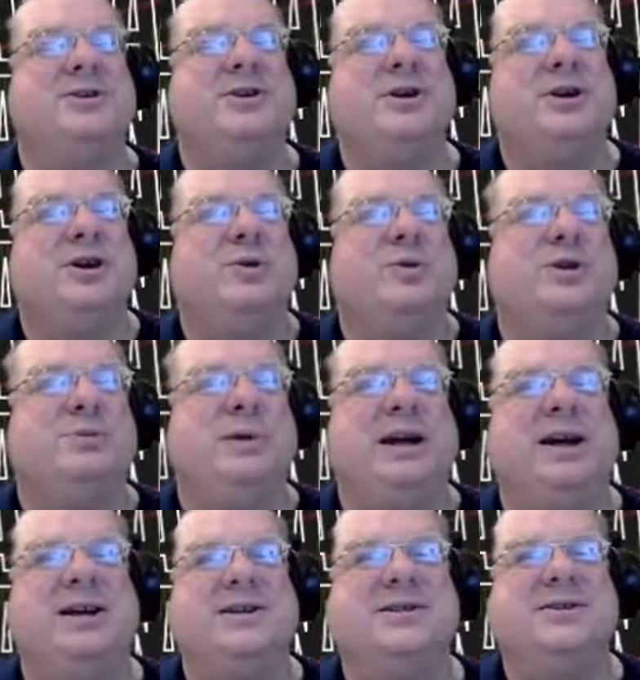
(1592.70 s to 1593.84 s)
was
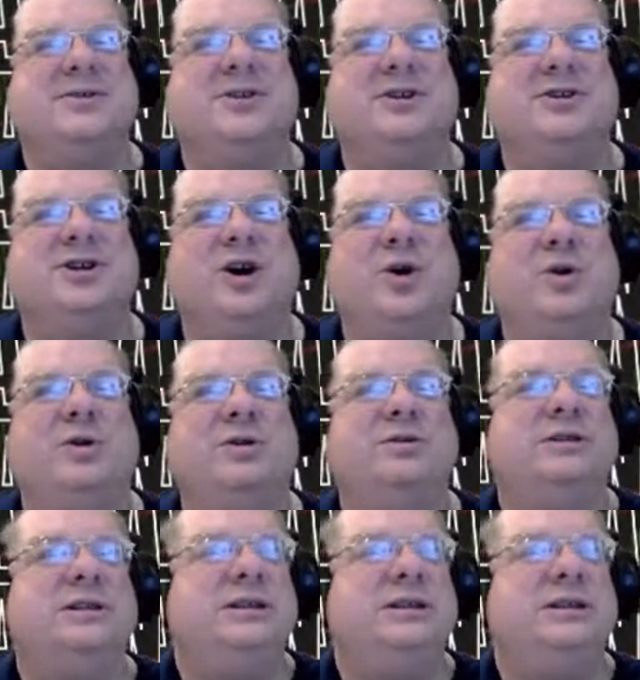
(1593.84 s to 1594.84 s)
because the total